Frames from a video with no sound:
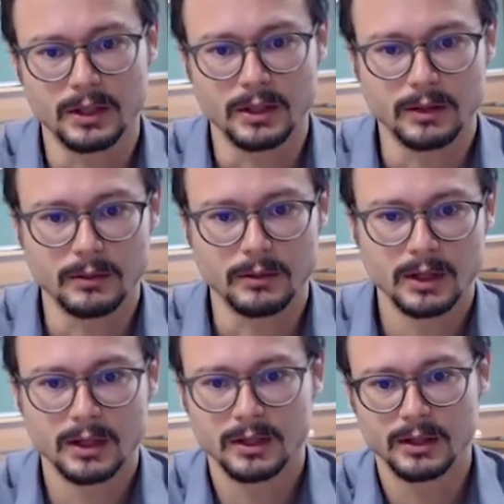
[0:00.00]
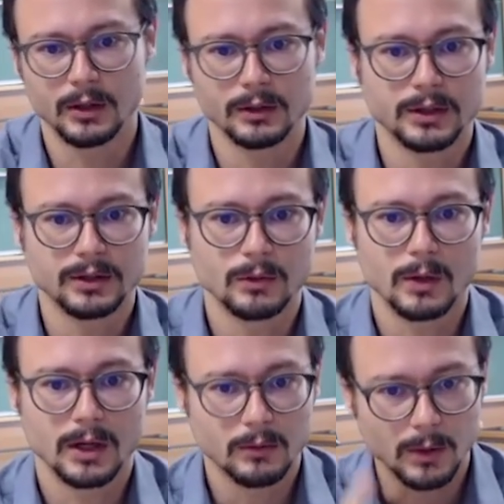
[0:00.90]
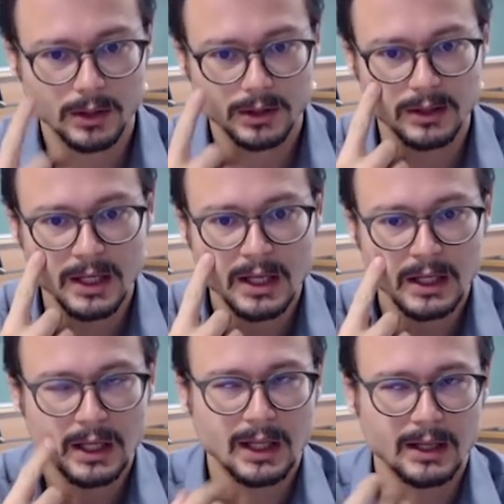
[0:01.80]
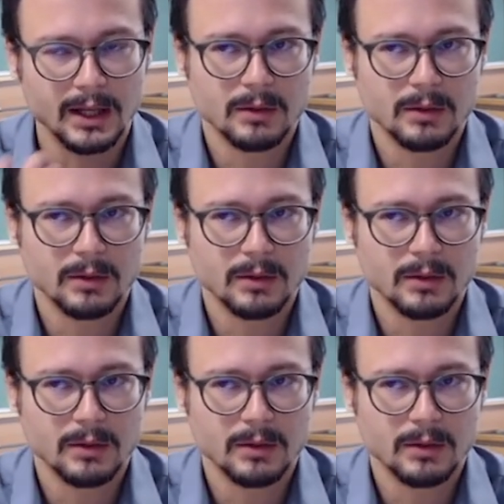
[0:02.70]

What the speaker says: person, but for the others who are watching.